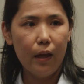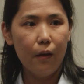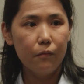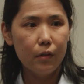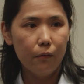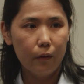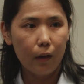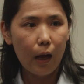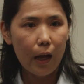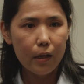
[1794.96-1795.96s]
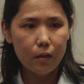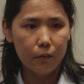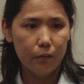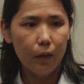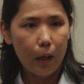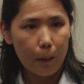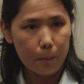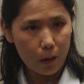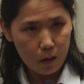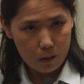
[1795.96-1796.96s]
they have different kind of
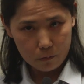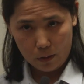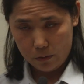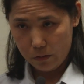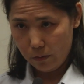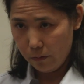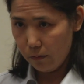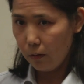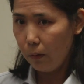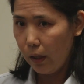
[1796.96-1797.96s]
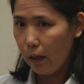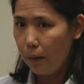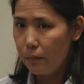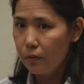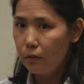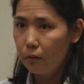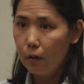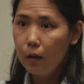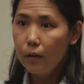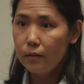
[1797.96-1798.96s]
um, functions when it comes to
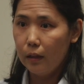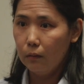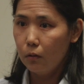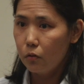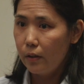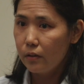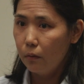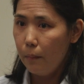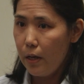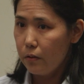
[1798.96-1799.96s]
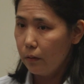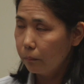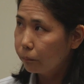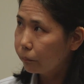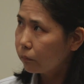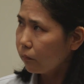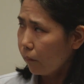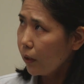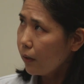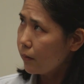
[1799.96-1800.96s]
signal transformation.
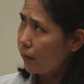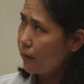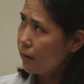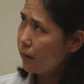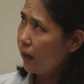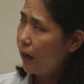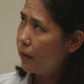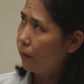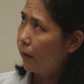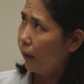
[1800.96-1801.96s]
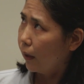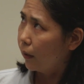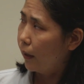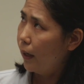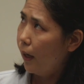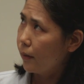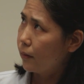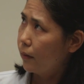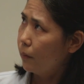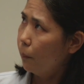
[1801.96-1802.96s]
So this is the kind of thing that I
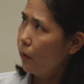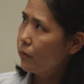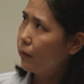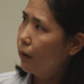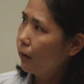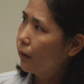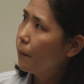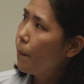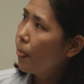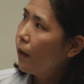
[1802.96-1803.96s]
asked as a postdoc,